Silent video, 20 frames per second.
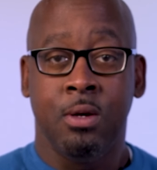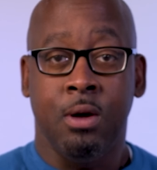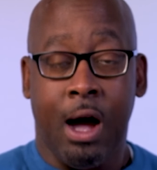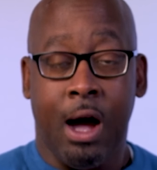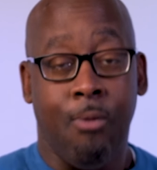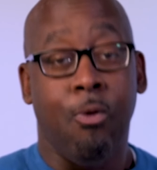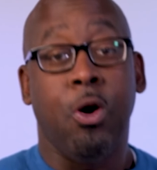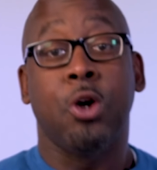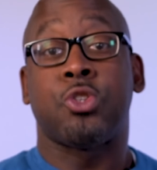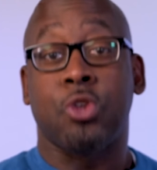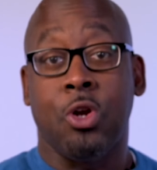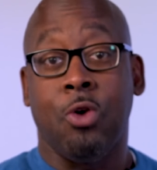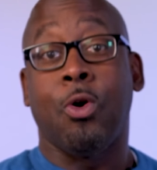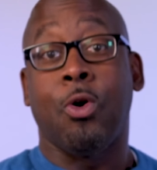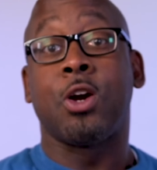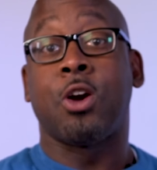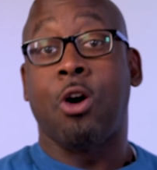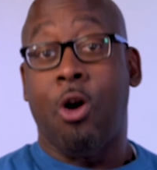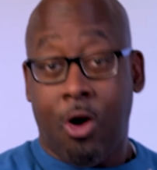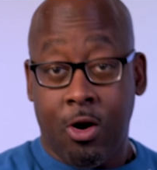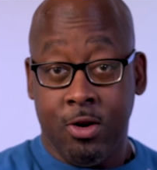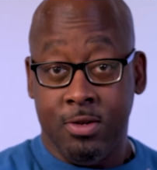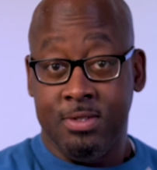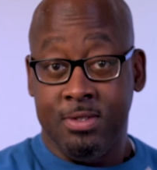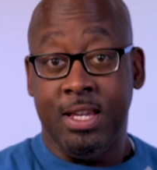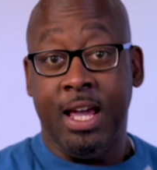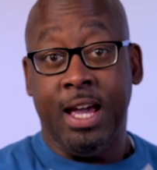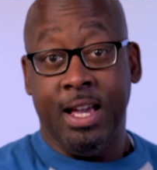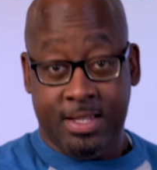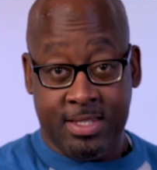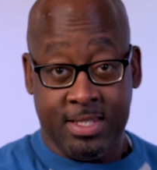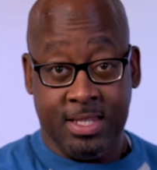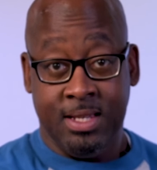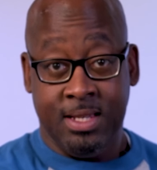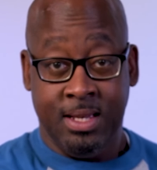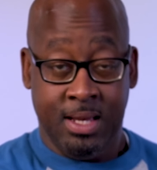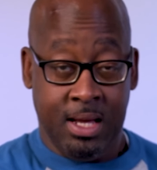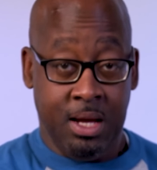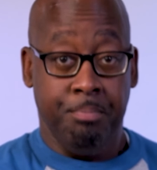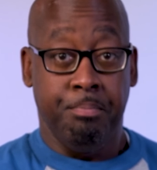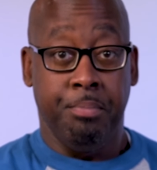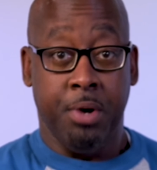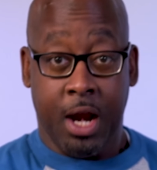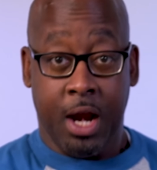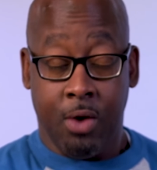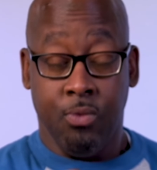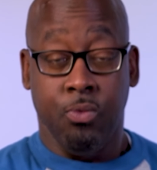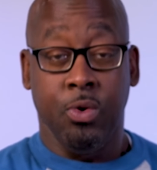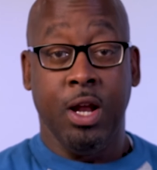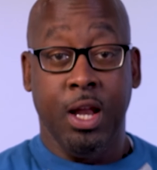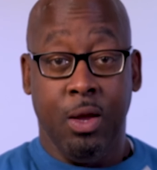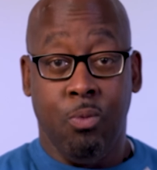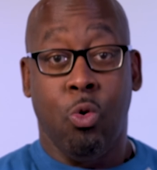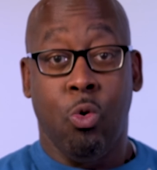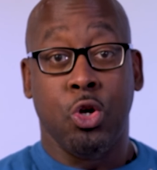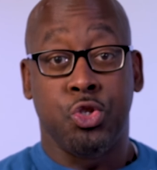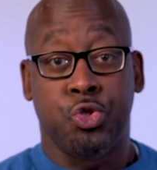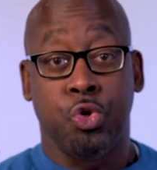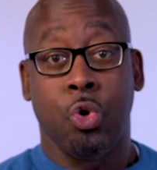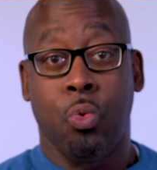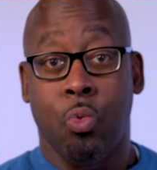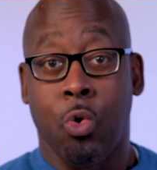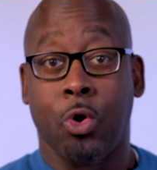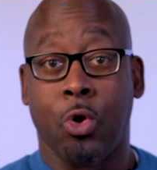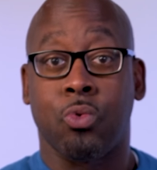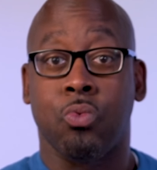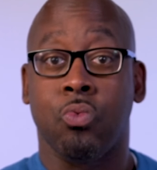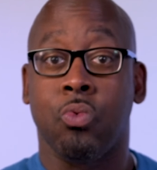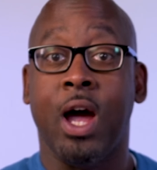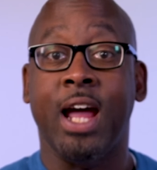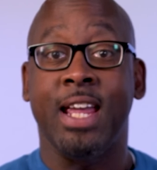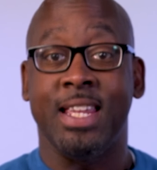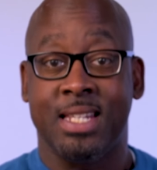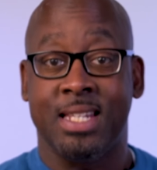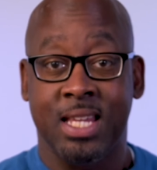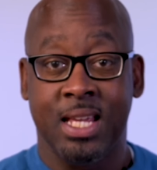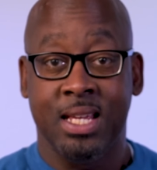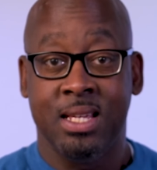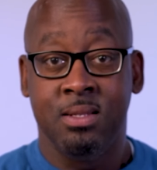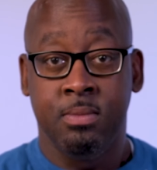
I want you to work hard, yes, but I really want you to work right.